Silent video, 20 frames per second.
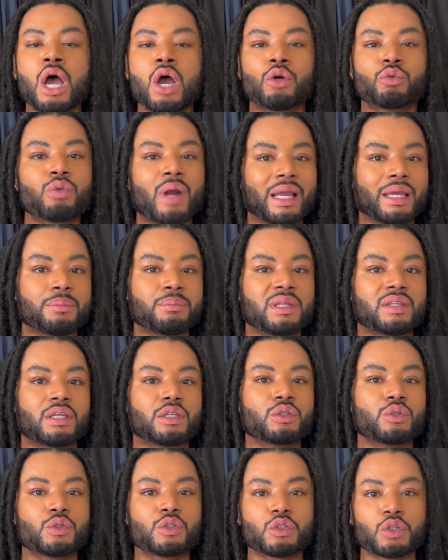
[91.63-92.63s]
recommend that
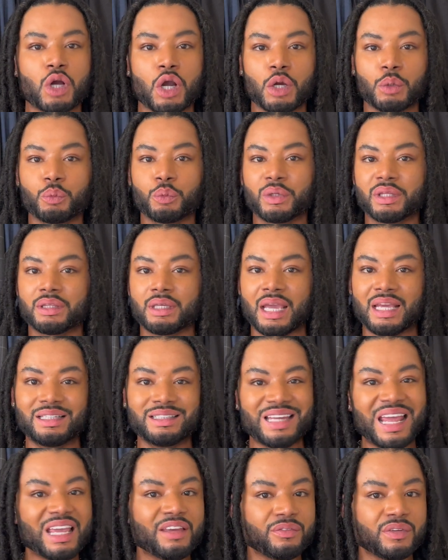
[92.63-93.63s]
you start with a
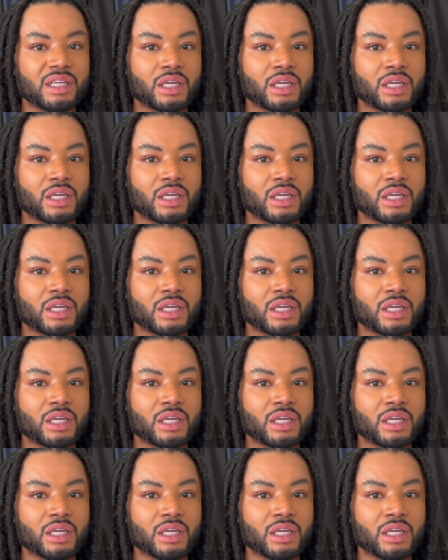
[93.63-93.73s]
navy